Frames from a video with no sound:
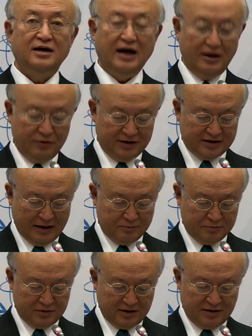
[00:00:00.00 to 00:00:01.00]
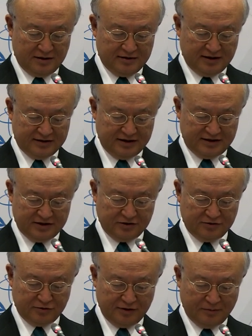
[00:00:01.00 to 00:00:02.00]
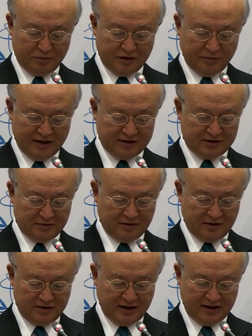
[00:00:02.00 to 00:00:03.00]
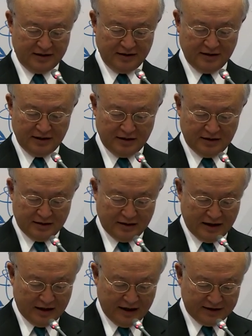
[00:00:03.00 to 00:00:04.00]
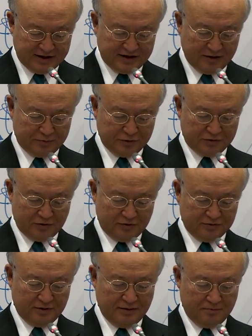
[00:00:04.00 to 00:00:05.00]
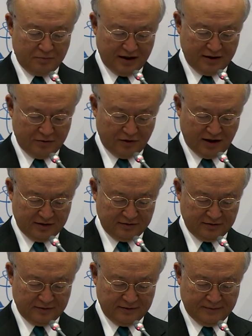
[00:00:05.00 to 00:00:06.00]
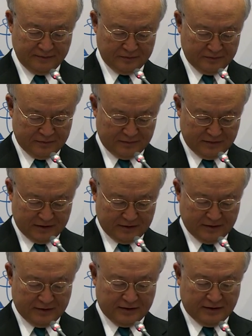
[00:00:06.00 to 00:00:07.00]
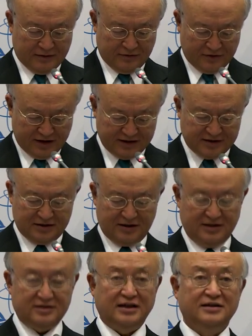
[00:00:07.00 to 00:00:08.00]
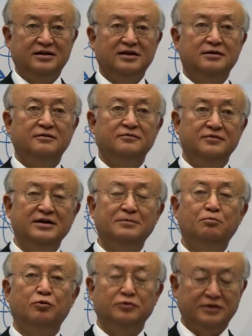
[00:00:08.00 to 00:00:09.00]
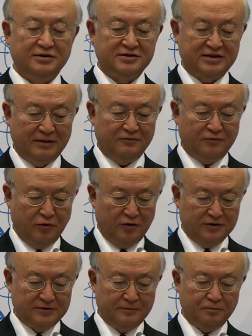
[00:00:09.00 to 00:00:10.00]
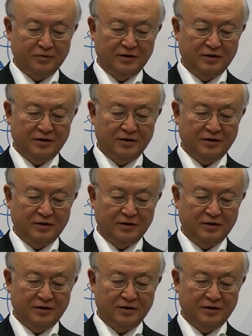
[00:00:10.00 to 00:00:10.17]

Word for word: I welcome the decision to implement the Additional Protocol by Iran. This is a very important step forward.